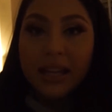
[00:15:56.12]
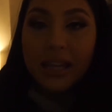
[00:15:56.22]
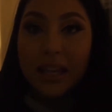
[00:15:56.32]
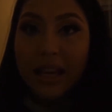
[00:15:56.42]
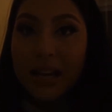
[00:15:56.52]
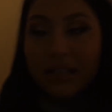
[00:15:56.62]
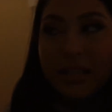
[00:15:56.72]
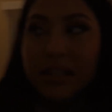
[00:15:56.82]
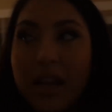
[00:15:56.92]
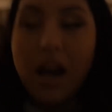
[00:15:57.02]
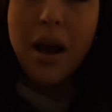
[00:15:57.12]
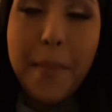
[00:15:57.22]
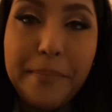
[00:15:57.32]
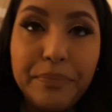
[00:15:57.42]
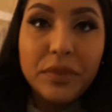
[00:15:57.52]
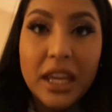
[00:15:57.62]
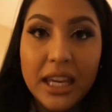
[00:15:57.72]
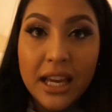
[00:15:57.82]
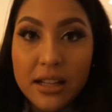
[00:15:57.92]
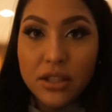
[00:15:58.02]
he gets um,
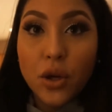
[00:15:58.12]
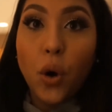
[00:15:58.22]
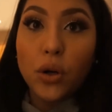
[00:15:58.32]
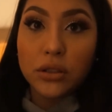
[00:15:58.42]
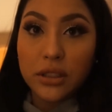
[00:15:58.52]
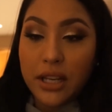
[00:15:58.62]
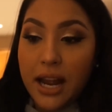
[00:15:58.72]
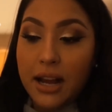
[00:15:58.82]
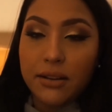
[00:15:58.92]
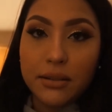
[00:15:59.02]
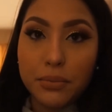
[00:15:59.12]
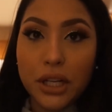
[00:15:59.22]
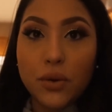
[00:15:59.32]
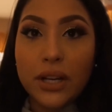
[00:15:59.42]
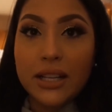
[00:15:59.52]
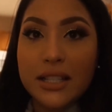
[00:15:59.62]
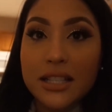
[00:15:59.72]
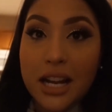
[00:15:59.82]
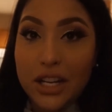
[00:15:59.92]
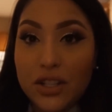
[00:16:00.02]
he gets cold now pretty quick because
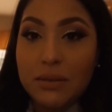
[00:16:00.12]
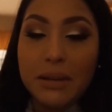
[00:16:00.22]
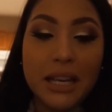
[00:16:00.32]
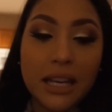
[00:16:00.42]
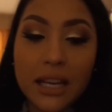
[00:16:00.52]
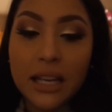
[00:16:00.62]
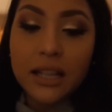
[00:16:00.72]
he's not used to being,